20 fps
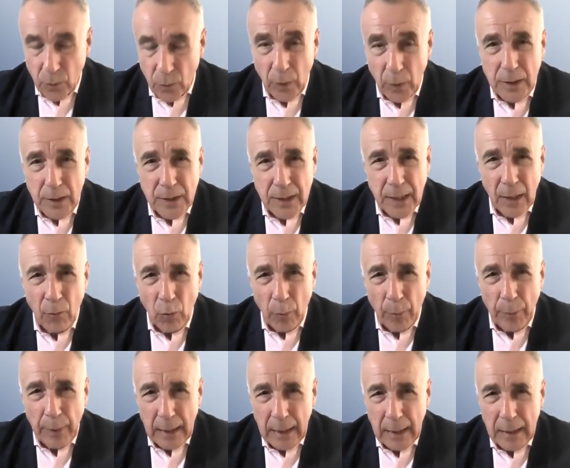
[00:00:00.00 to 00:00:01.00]
which there will
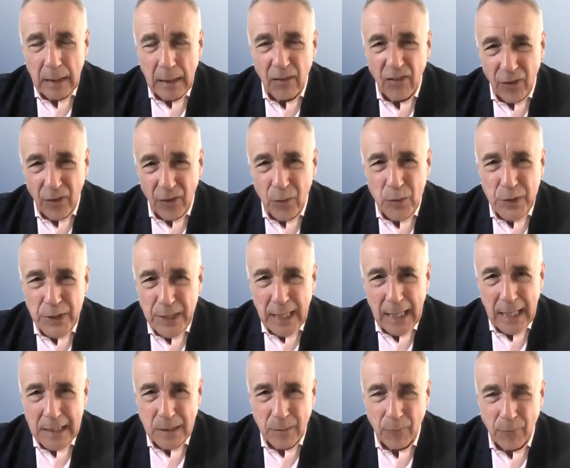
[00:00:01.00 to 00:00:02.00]
be an
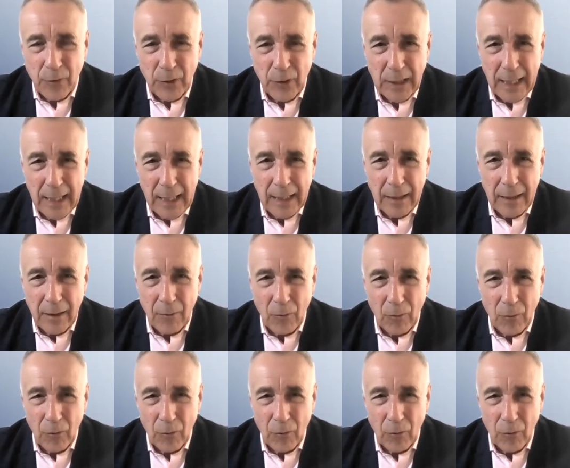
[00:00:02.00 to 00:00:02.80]
enthusiasm for getting